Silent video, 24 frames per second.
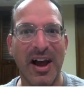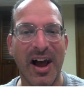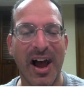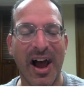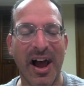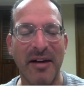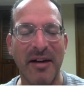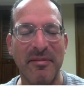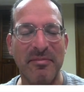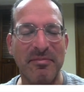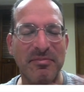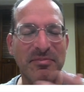
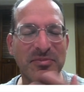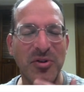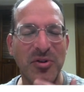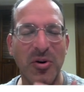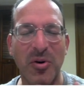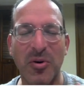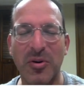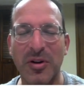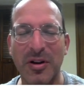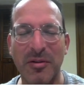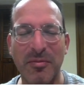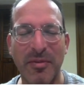I'm
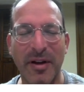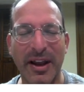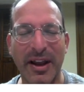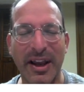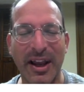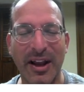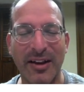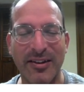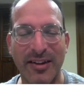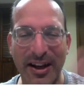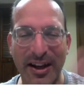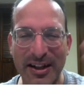totally
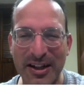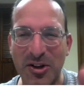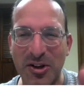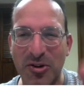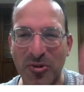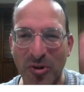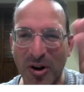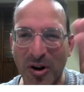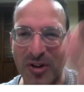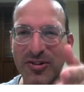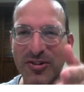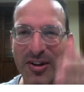blanking. I say I need
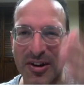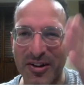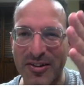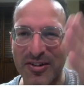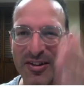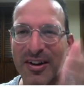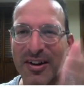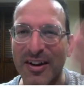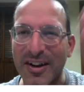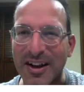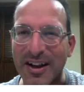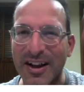crossings.
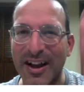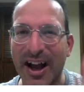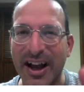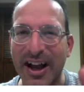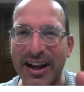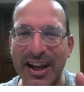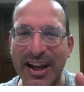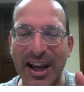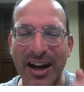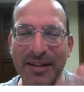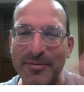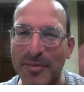I
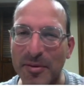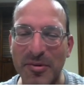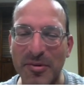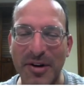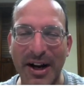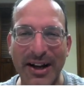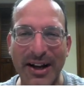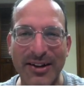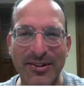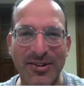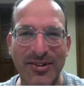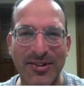can't remember
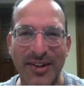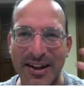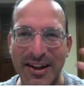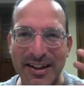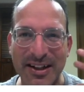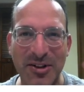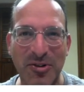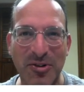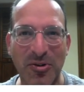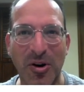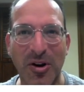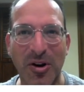answers. I
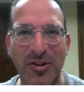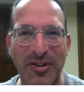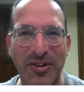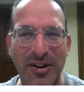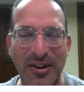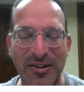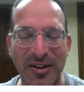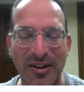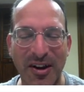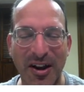need crossings.